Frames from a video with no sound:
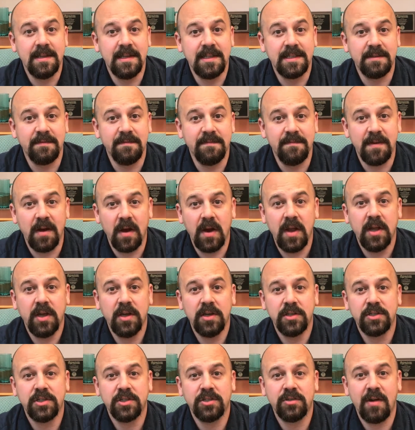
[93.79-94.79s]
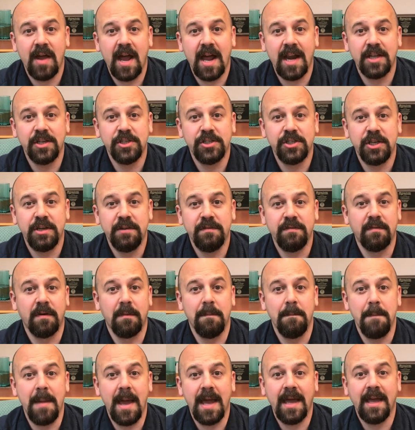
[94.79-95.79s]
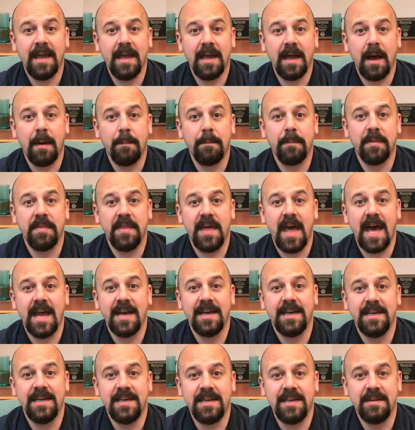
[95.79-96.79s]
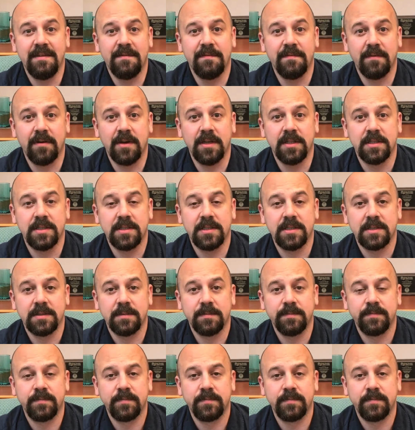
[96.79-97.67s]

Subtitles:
very good strategy for making up that difference.